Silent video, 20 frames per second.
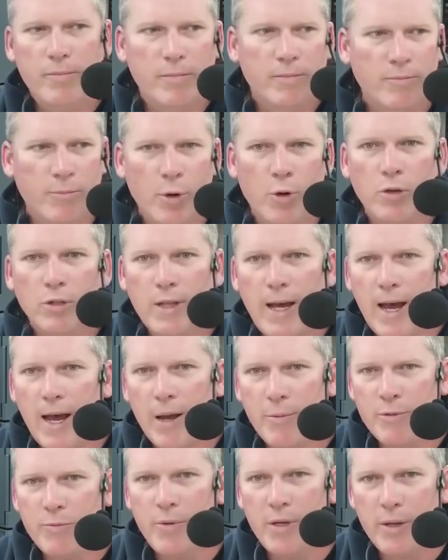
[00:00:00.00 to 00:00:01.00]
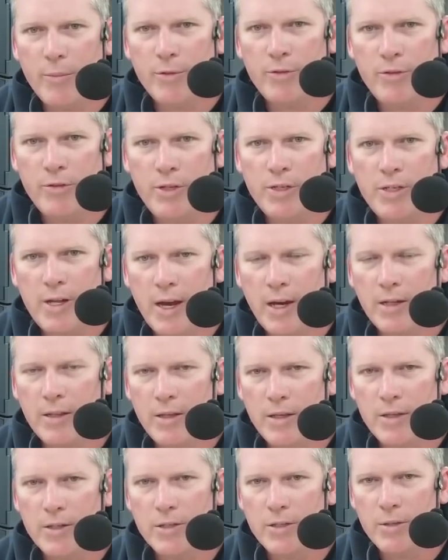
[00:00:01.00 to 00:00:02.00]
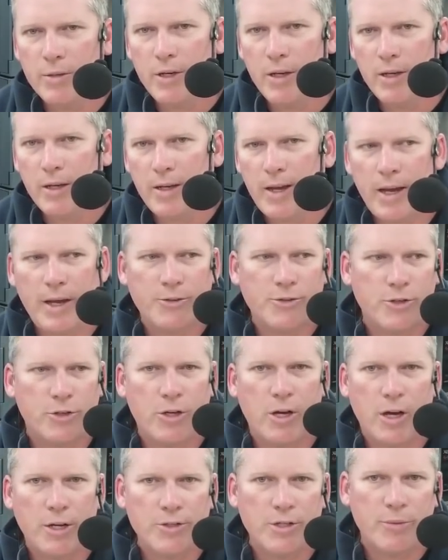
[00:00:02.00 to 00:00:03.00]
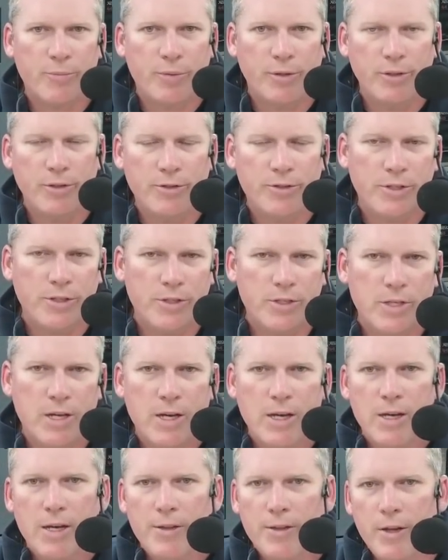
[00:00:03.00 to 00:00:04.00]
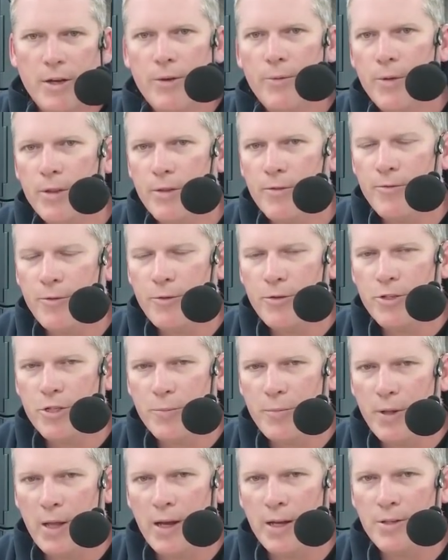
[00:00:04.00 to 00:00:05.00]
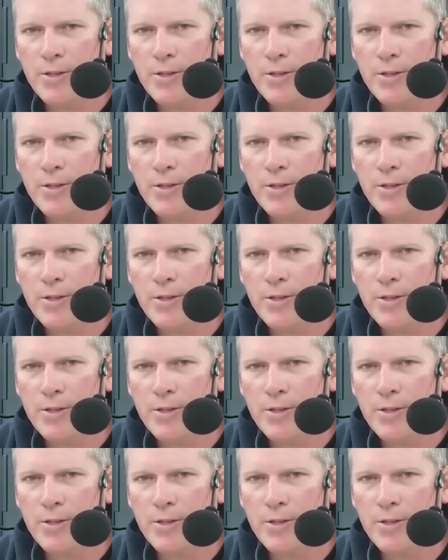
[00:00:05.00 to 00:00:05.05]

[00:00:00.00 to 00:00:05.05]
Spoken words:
more labs be able to detect these cancer-causing pollutants that are in the food supply.